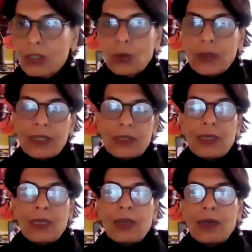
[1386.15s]
So
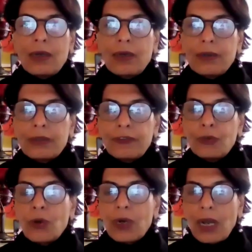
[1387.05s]
it's
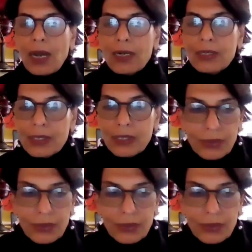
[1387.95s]
the 4 R's.